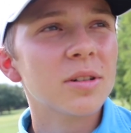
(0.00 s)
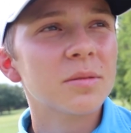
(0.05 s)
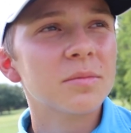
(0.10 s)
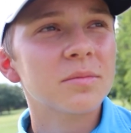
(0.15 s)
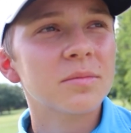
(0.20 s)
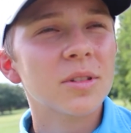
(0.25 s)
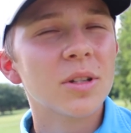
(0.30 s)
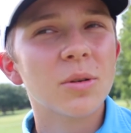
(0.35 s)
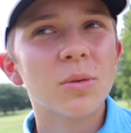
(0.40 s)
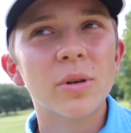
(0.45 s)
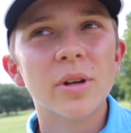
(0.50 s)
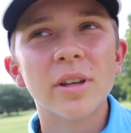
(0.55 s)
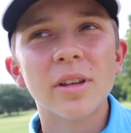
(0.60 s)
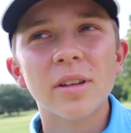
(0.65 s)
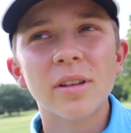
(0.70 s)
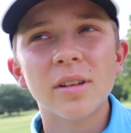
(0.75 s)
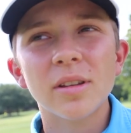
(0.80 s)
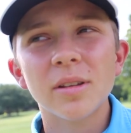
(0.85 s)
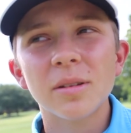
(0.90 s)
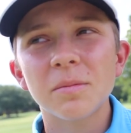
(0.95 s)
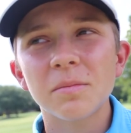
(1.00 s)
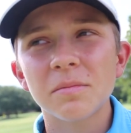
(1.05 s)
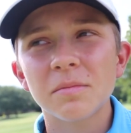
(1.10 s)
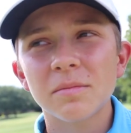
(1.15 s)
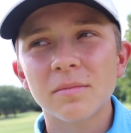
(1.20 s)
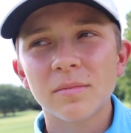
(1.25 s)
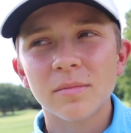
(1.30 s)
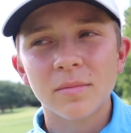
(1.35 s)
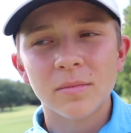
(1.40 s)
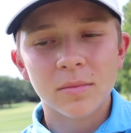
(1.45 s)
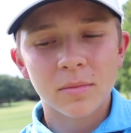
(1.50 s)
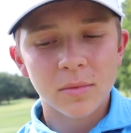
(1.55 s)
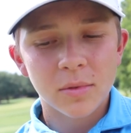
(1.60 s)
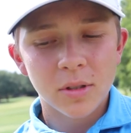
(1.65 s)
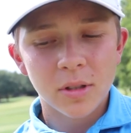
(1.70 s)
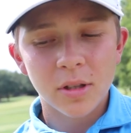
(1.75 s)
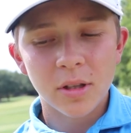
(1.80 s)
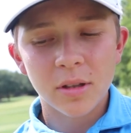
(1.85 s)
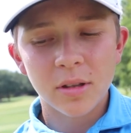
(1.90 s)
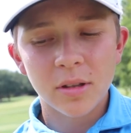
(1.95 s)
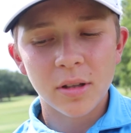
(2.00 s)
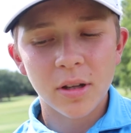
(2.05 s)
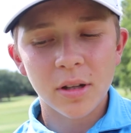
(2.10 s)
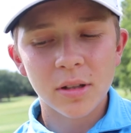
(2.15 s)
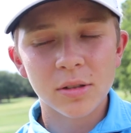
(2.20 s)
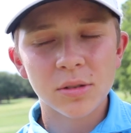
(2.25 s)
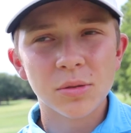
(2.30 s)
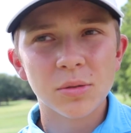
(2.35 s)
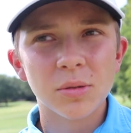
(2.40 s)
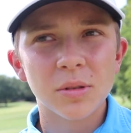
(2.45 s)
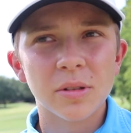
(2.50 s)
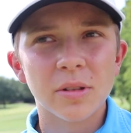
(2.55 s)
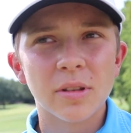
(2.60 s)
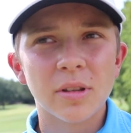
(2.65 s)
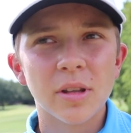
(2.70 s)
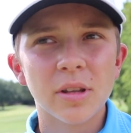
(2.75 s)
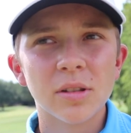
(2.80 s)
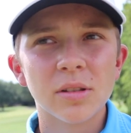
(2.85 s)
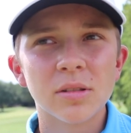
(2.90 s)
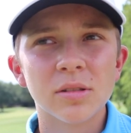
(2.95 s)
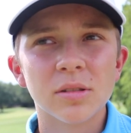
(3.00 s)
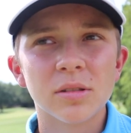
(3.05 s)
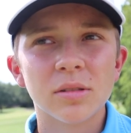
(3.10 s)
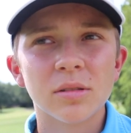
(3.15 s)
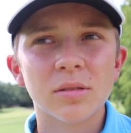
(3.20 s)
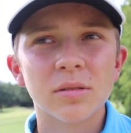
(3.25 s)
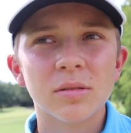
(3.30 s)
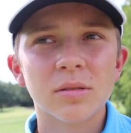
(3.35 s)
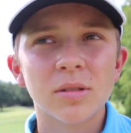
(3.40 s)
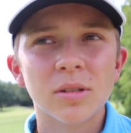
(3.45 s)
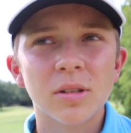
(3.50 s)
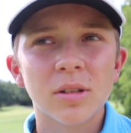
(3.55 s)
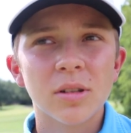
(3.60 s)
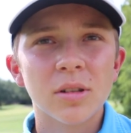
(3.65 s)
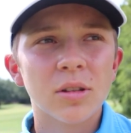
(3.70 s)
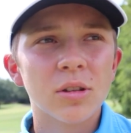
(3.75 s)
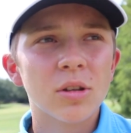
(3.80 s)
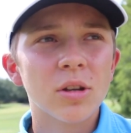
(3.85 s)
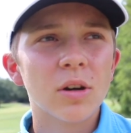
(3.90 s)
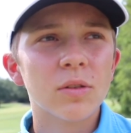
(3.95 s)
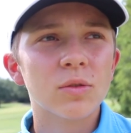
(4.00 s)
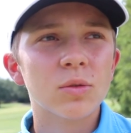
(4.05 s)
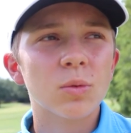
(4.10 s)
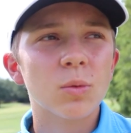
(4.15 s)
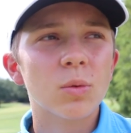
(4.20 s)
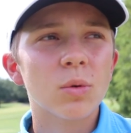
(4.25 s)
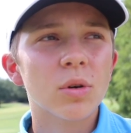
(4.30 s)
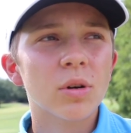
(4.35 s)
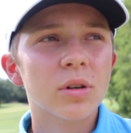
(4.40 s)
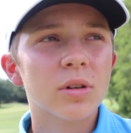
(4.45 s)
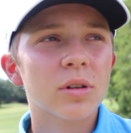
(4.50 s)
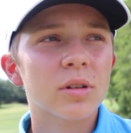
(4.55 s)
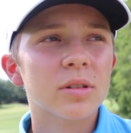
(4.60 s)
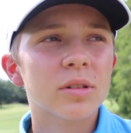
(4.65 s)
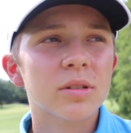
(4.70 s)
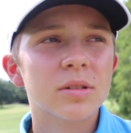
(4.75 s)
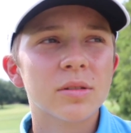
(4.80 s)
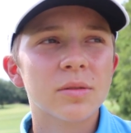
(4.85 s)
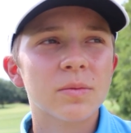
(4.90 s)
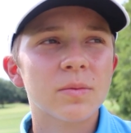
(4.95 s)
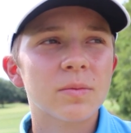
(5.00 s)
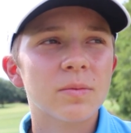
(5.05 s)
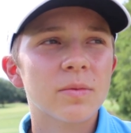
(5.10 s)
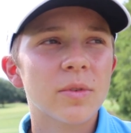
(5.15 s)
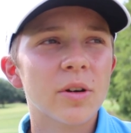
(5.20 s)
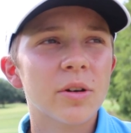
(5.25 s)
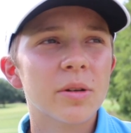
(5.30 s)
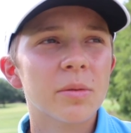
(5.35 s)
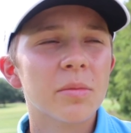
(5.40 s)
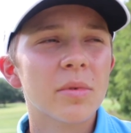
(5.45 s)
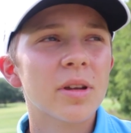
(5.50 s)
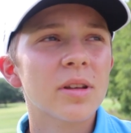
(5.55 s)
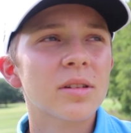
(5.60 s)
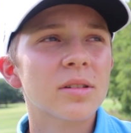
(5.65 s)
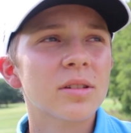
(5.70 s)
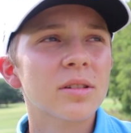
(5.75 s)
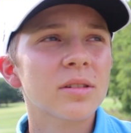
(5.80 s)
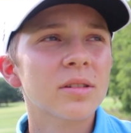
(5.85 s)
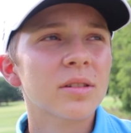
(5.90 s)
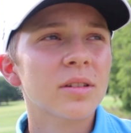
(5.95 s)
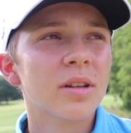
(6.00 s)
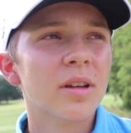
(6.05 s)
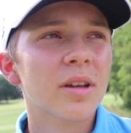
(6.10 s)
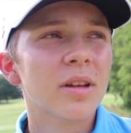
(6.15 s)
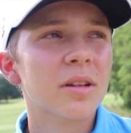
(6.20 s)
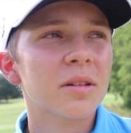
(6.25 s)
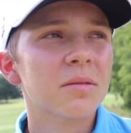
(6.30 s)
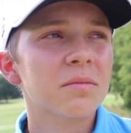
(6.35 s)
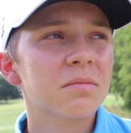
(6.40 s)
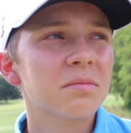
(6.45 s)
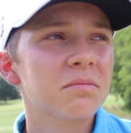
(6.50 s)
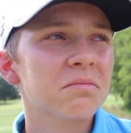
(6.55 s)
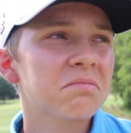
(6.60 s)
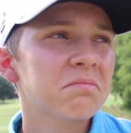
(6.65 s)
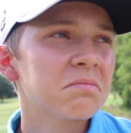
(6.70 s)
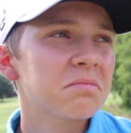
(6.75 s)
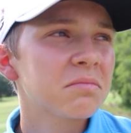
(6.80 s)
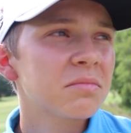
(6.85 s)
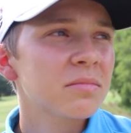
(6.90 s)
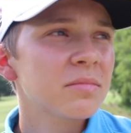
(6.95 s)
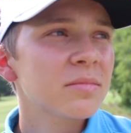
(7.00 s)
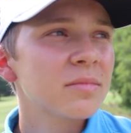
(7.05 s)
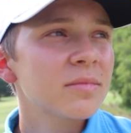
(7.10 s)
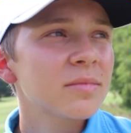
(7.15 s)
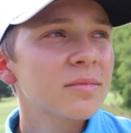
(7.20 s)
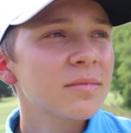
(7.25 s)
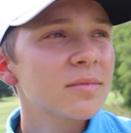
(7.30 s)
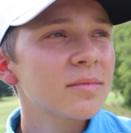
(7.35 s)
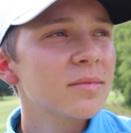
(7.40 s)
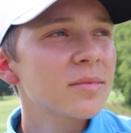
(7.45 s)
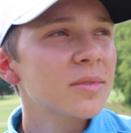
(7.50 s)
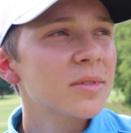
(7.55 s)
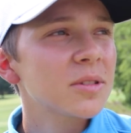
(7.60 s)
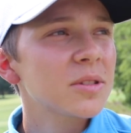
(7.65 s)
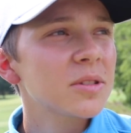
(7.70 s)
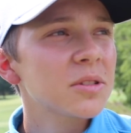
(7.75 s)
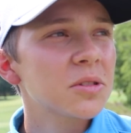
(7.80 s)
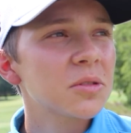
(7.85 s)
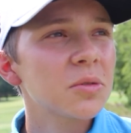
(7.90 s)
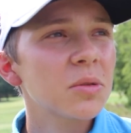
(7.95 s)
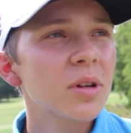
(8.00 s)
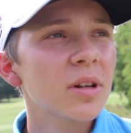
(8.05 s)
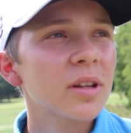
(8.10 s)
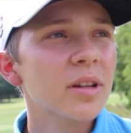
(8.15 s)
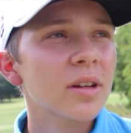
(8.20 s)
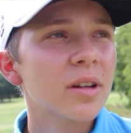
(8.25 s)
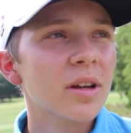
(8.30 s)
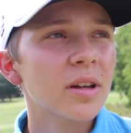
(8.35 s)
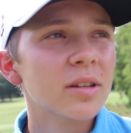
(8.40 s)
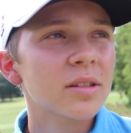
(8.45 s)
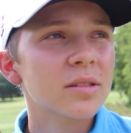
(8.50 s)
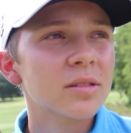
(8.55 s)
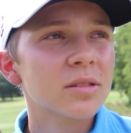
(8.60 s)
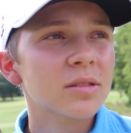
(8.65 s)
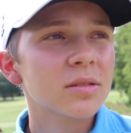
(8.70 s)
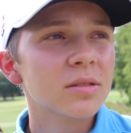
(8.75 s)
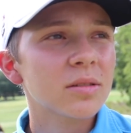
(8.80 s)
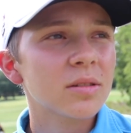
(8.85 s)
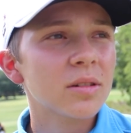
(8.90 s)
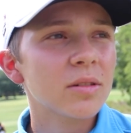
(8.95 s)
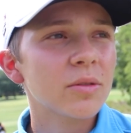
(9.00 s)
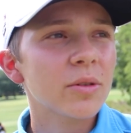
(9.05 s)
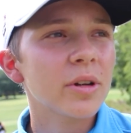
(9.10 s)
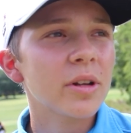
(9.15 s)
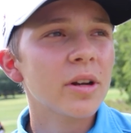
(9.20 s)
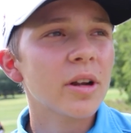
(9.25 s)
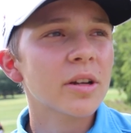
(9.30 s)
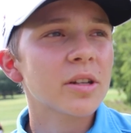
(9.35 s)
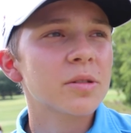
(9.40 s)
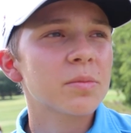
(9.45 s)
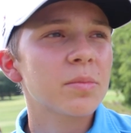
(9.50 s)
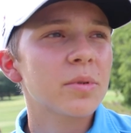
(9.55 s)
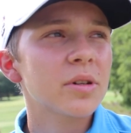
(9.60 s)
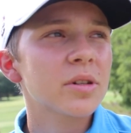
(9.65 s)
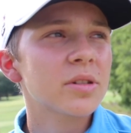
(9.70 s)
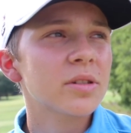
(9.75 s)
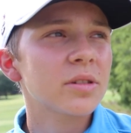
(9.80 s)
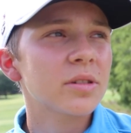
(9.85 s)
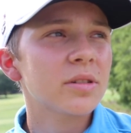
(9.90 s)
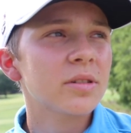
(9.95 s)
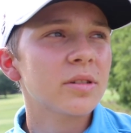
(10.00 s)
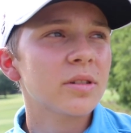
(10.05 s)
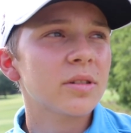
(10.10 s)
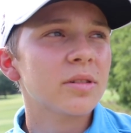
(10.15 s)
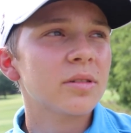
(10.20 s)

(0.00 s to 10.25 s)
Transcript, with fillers: and the way he it tells you the things you have to work on it's very amazing and it's really nice really nice person